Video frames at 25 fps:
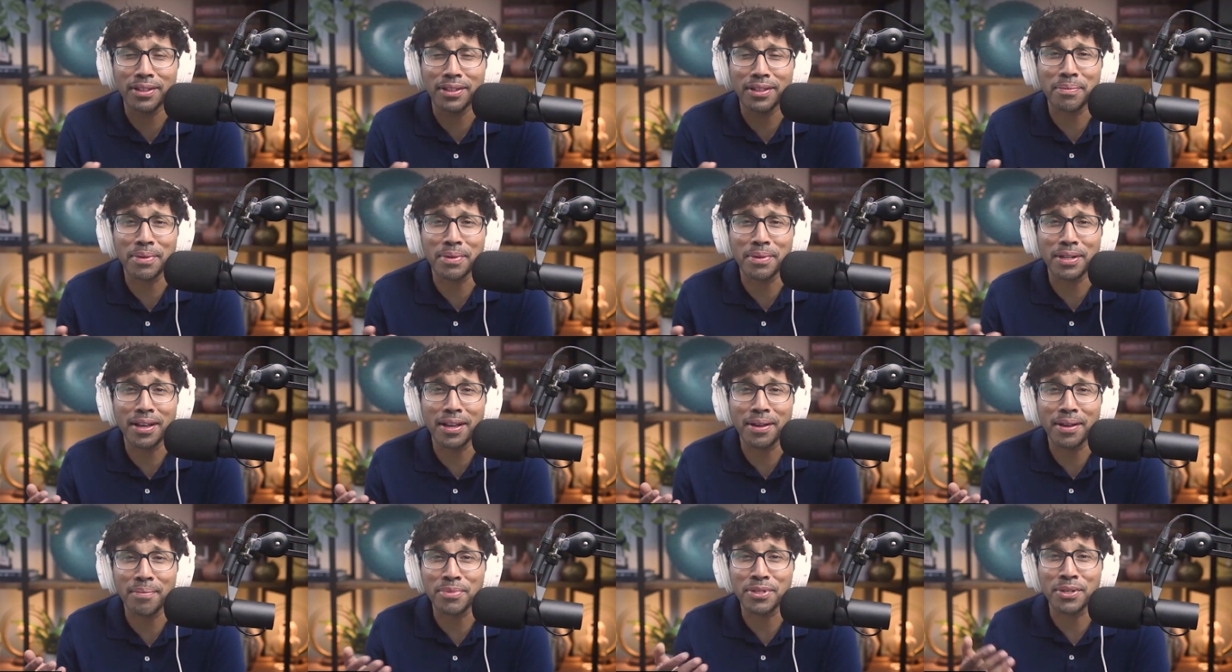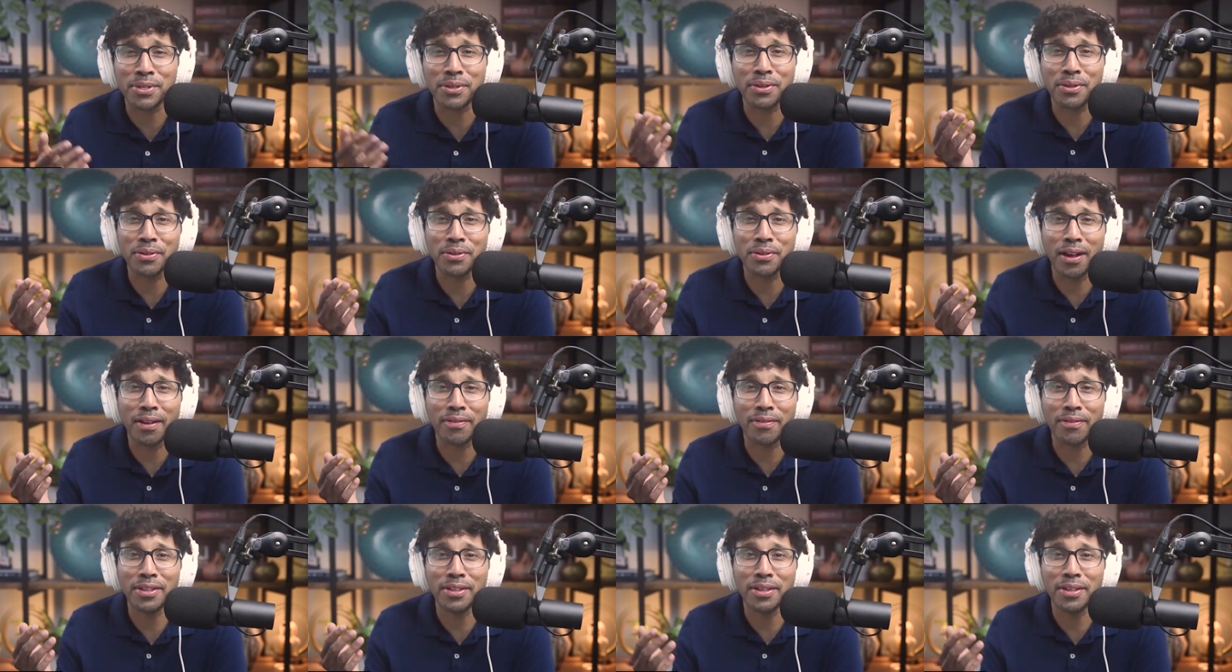I mean, I'm sure you
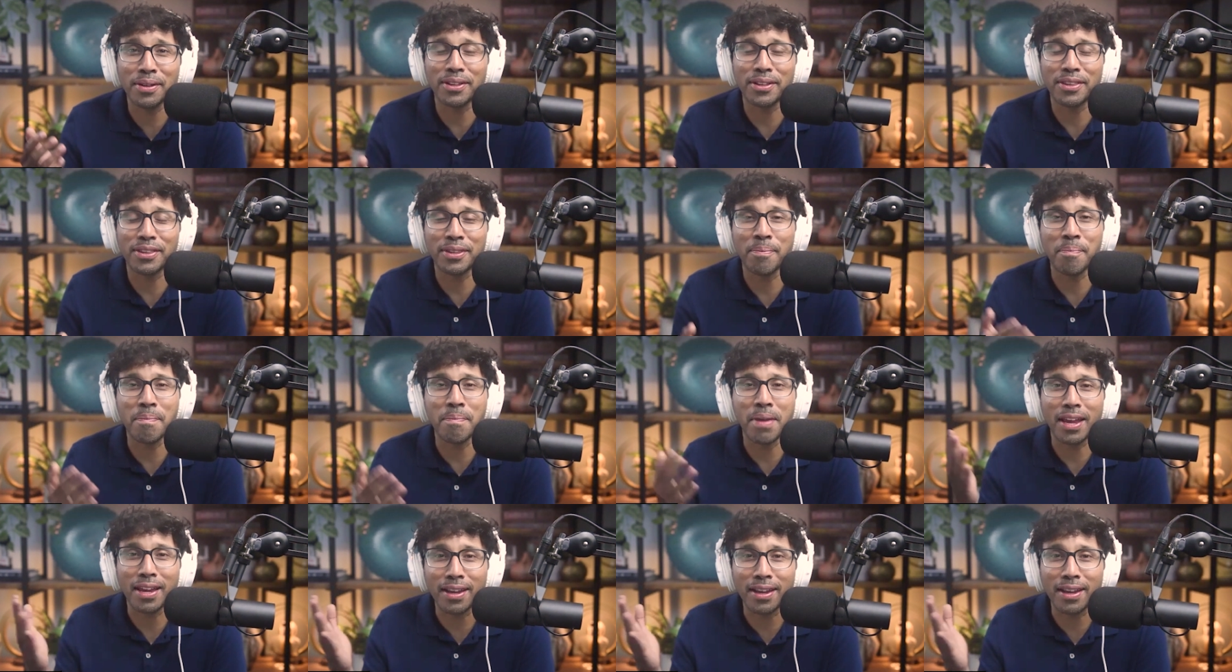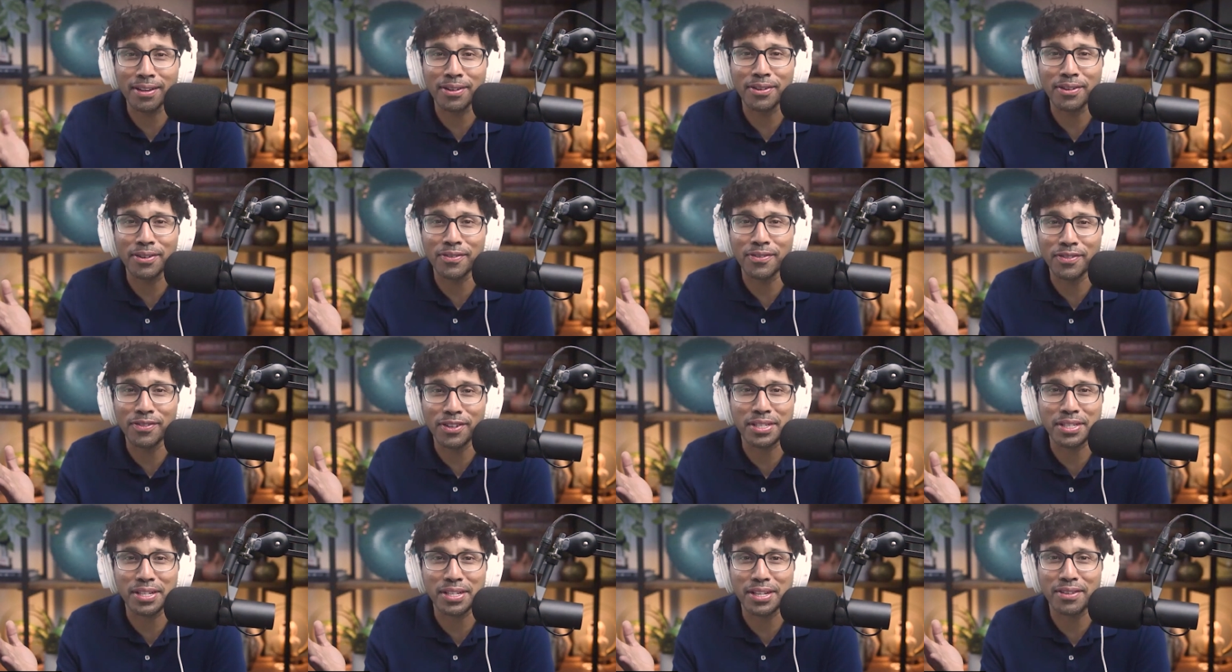have the main
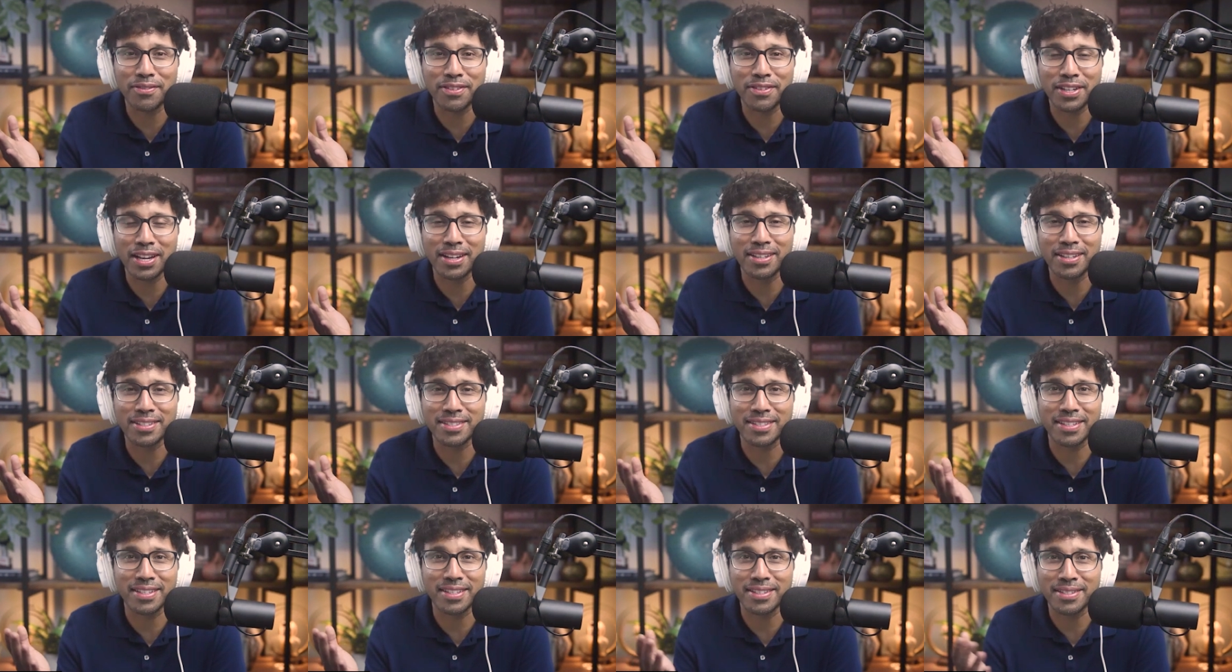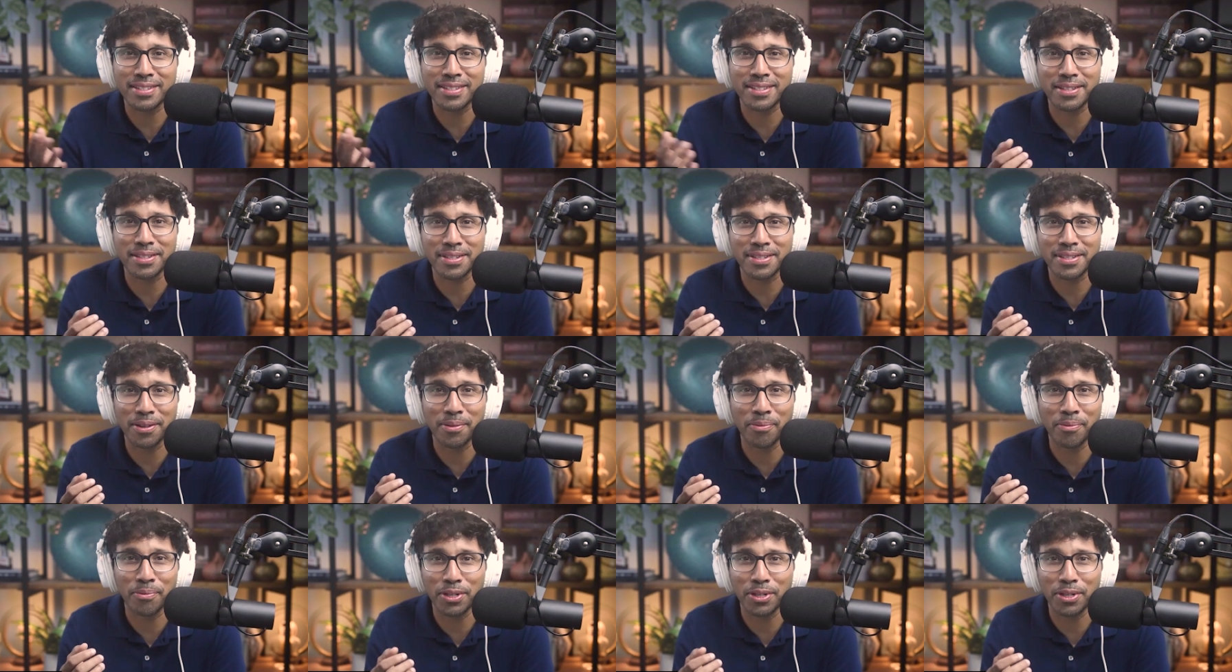University of Tennessee system,